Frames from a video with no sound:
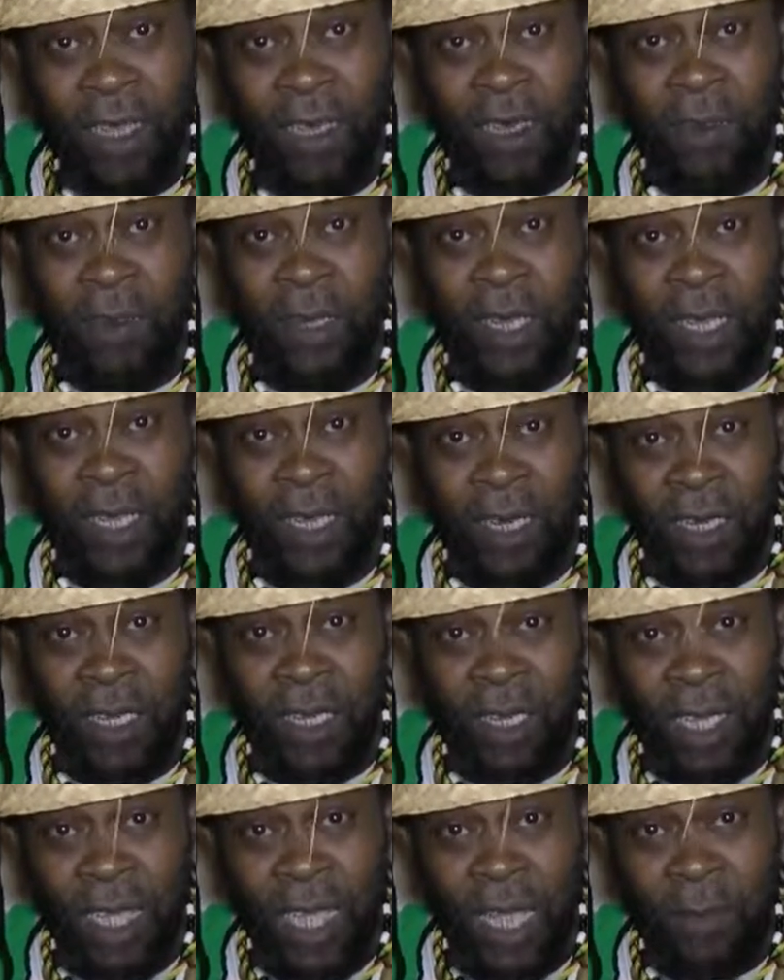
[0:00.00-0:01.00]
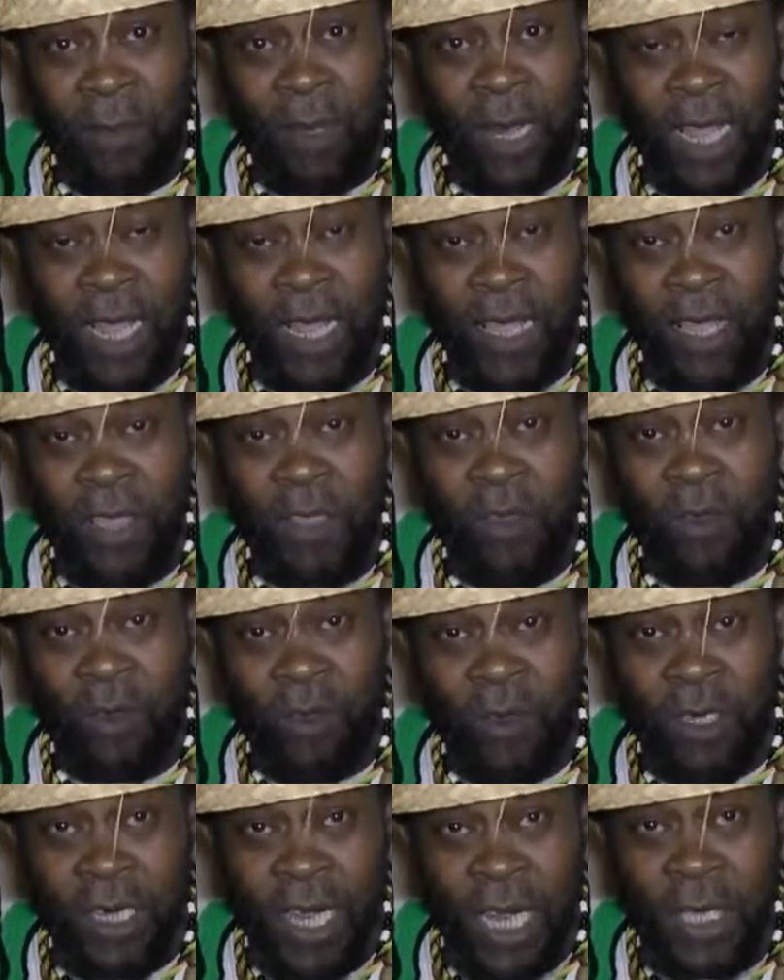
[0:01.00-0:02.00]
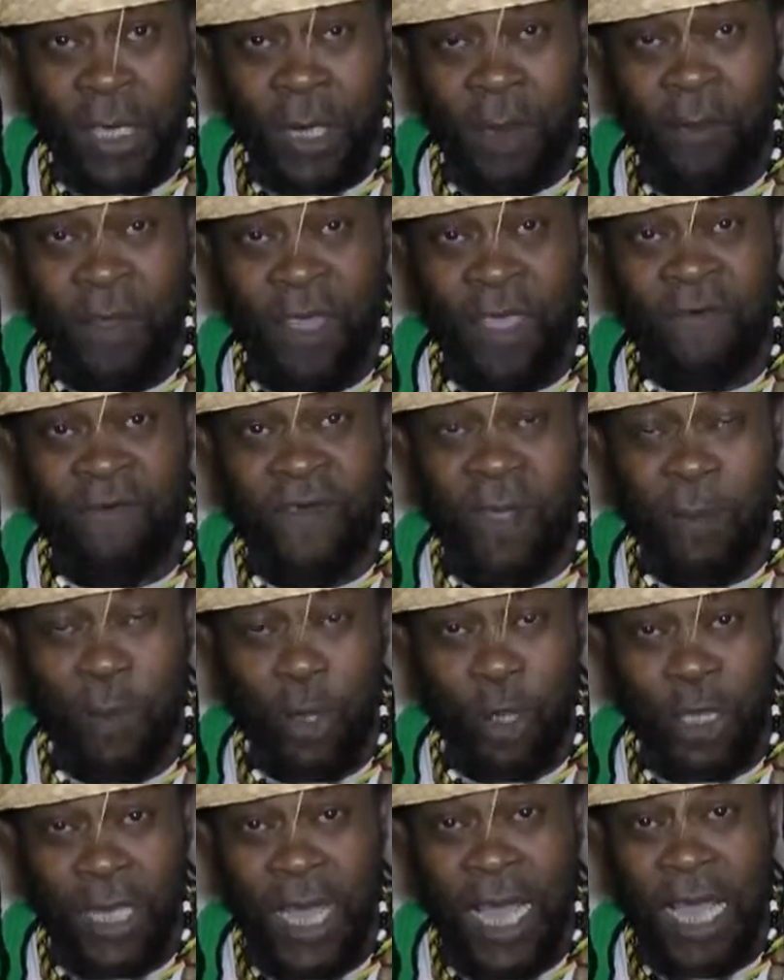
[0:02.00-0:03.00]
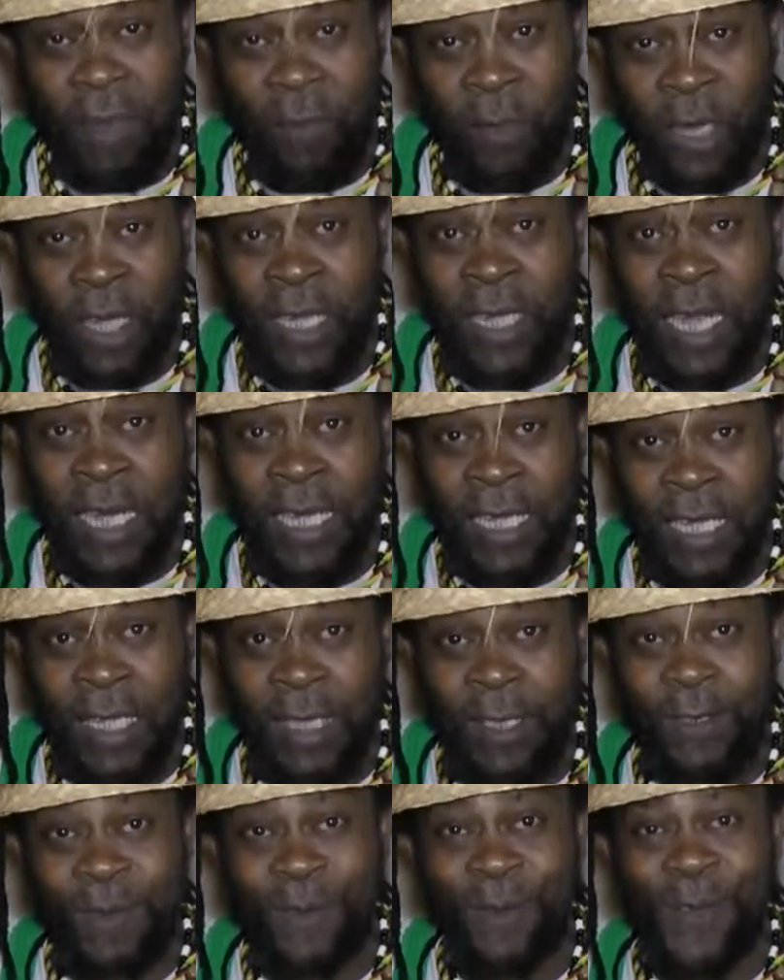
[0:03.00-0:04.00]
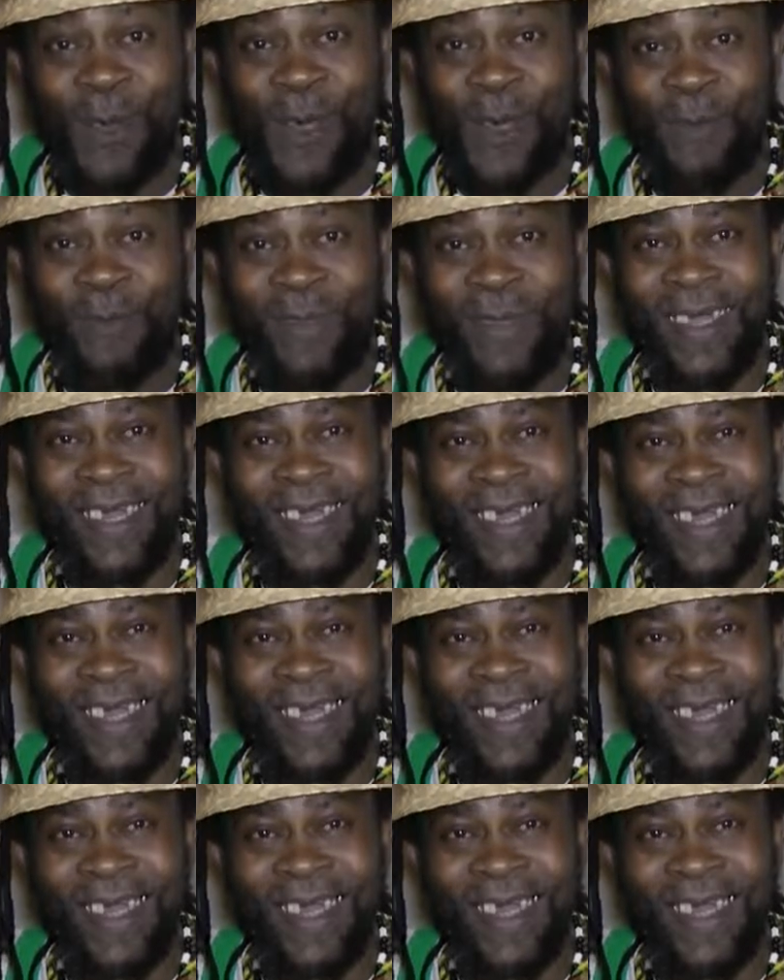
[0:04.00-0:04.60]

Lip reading: the longer you dodge away from your torment that is to come.